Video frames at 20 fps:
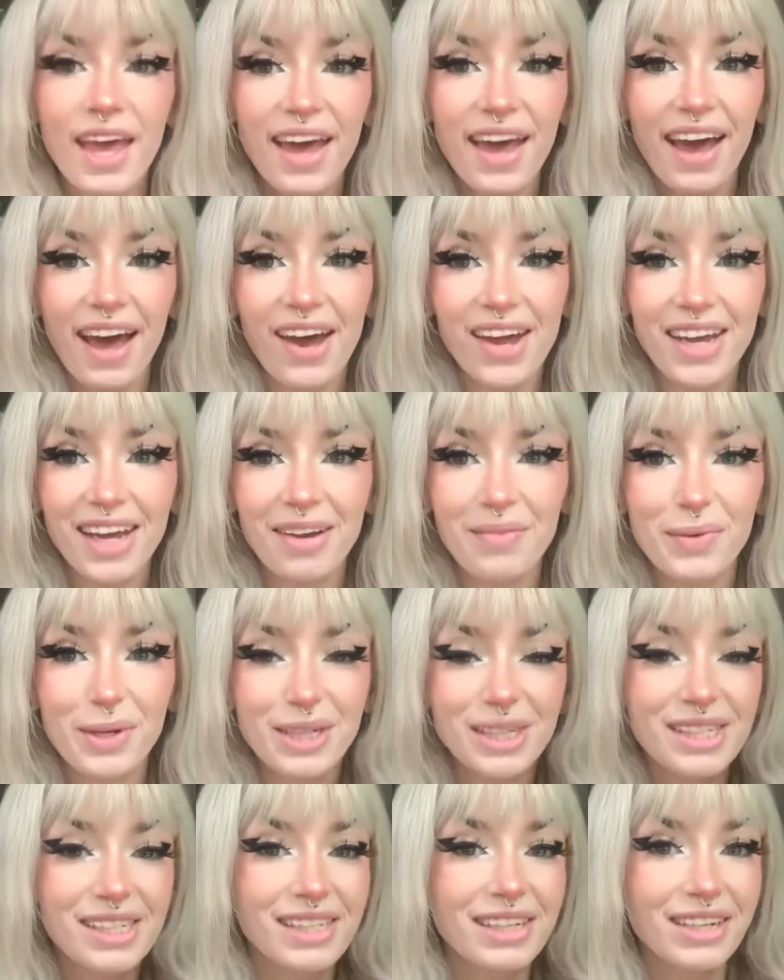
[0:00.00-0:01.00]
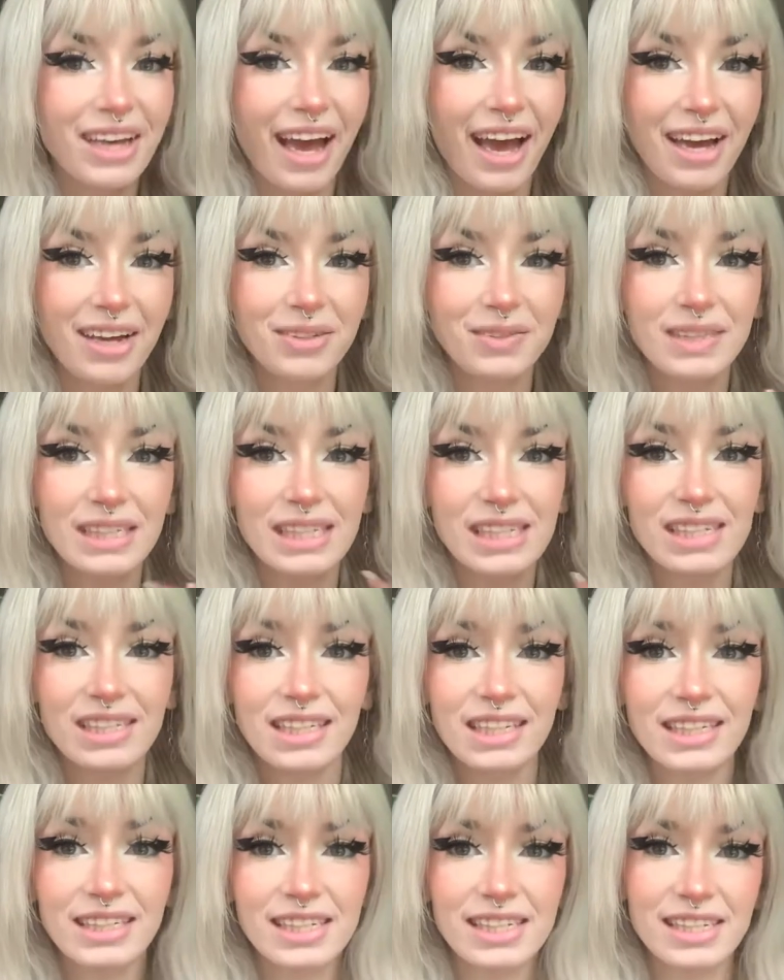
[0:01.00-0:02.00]
Hi gamers, I
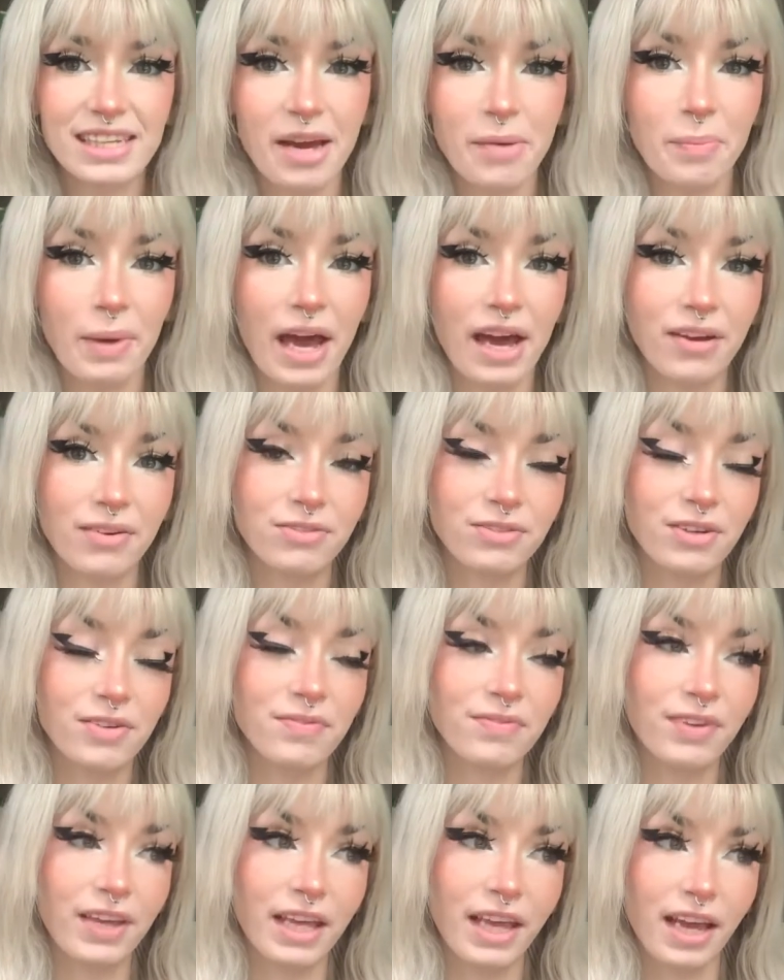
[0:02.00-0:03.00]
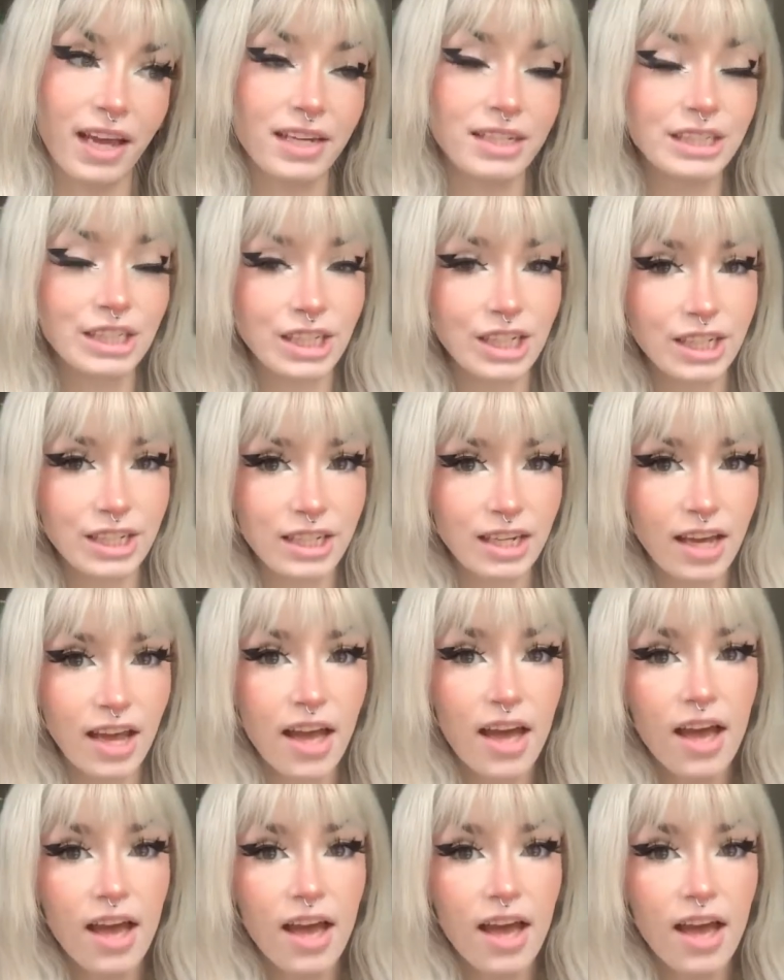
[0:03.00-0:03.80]
recently just got back from vacation.